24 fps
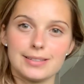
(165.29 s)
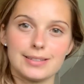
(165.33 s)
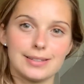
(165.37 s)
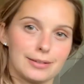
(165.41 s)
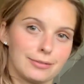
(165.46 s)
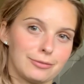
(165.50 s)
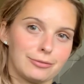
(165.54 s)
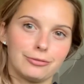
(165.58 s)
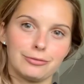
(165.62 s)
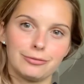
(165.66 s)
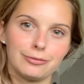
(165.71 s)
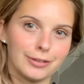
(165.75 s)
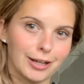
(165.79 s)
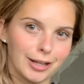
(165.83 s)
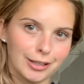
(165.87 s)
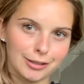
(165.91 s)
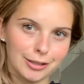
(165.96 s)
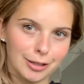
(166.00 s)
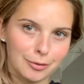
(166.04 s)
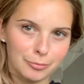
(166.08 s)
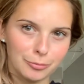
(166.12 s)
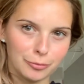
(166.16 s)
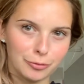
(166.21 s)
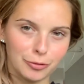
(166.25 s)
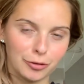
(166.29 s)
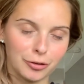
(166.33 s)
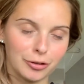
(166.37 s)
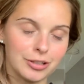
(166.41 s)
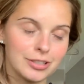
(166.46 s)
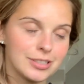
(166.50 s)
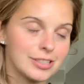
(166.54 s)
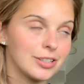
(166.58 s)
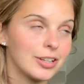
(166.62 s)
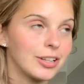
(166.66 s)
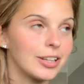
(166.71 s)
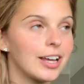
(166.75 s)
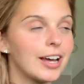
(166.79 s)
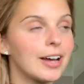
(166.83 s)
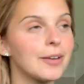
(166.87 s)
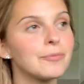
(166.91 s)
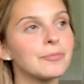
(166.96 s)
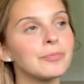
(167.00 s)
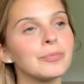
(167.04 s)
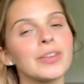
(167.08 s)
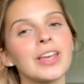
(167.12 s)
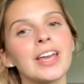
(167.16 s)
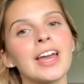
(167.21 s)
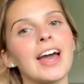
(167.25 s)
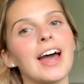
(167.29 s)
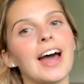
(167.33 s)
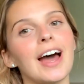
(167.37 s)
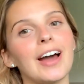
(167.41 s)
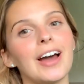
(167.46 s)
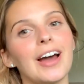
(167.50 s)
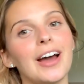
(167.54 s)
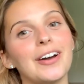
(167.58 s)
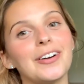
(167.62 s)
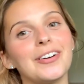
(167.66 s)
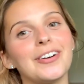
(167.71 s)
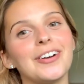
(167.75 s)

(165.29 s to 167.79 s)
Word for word: I've had them before, it's not that. Uh,